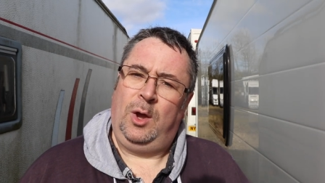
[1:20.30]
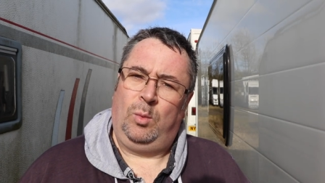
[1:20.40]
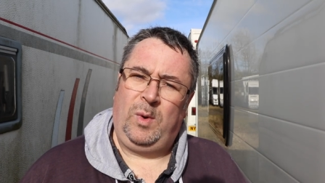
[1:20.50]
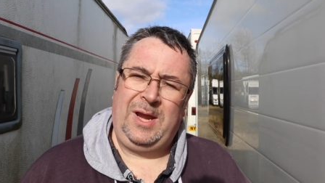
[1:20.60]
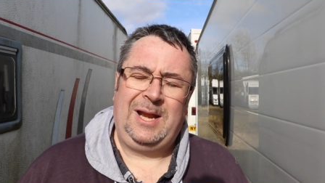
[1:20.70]

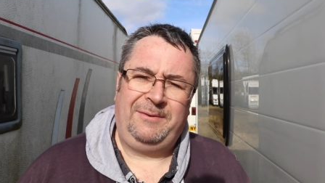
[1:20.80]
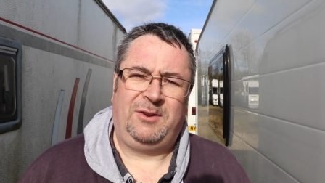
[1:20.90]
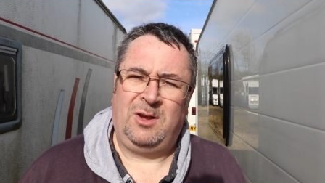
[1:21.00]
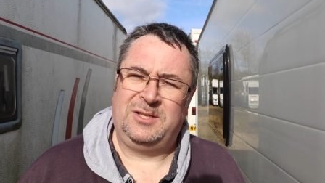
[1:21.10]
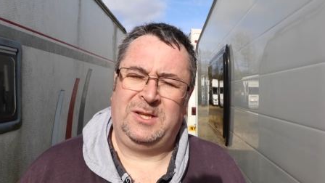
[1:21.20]
We left
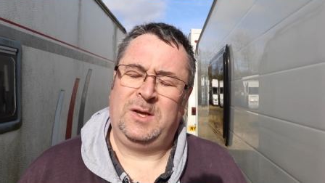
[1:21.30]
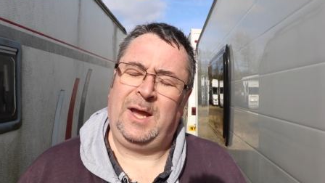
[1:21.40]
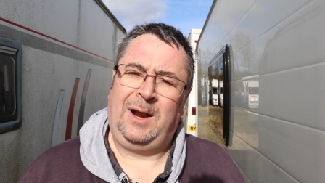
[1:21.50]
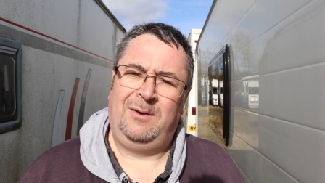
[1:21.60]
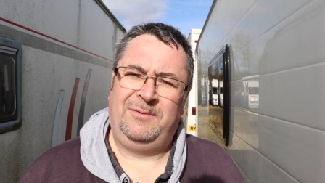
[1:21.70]
ours in the
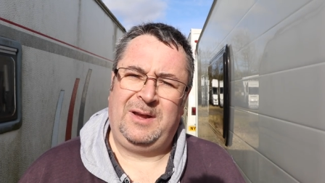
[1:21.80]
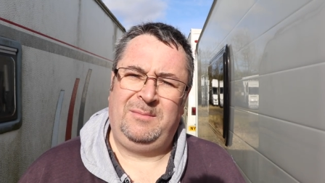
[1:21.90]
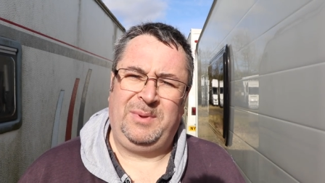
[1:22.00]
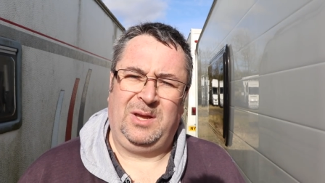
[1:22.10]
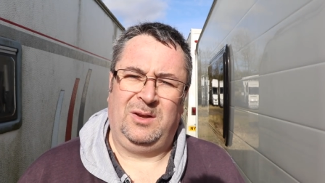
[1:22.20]

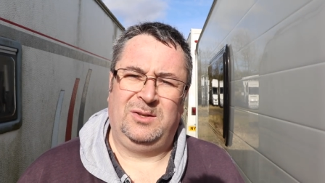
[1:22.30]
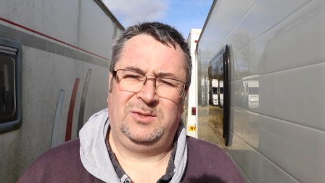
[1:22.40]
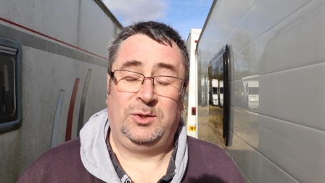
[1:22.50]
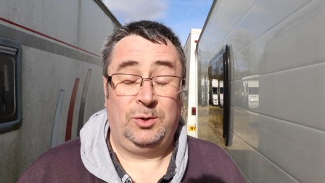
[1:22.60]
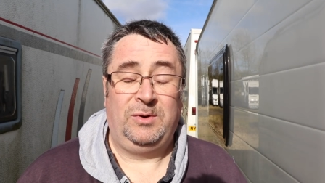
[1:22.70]
caravan
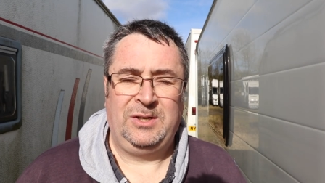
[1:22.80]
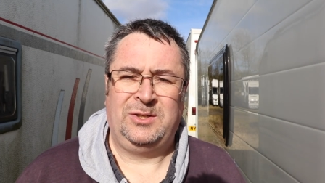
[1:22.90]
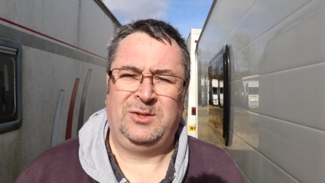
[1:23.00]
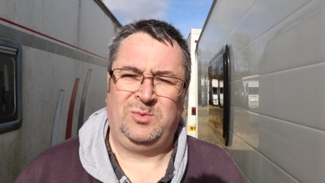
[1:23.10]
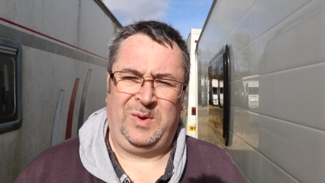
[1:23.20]
because two
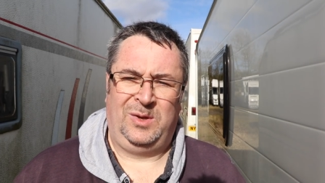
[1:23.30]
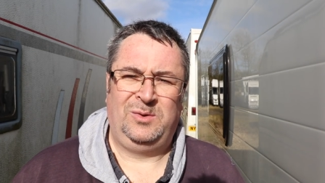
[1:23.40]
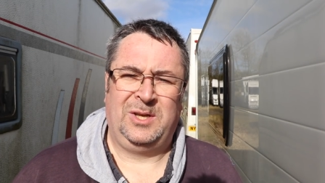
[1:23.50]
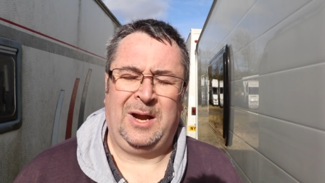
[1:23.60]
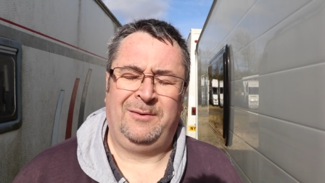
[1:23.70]
reasons: we
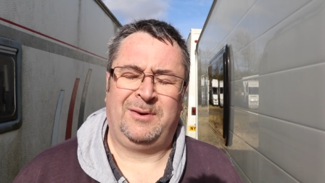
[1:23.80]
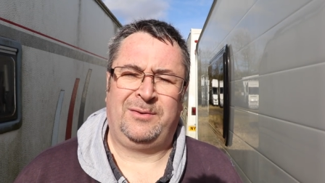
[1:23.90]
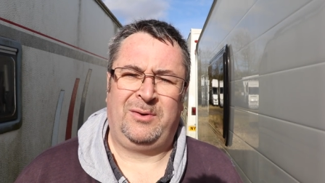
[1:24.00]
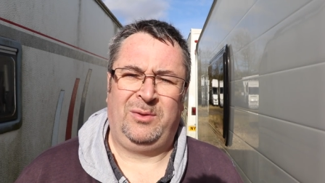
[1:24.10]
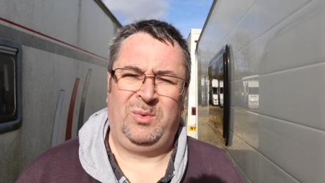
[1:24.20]
use the caravan
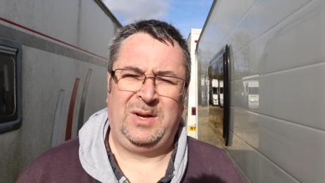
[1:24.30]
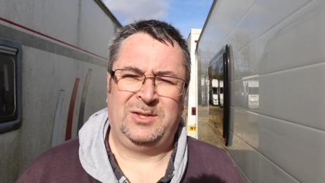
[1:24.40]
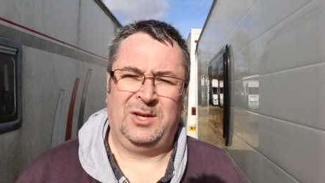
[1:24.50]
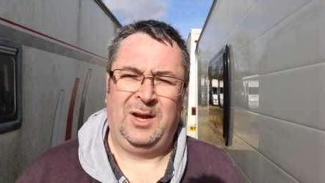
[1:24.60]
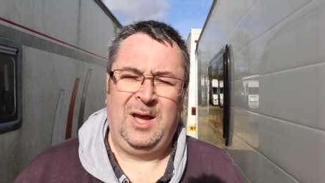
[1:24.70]
throughout the
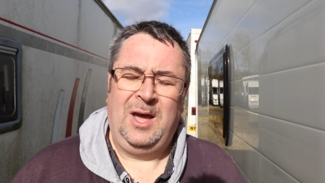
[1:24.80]
winter,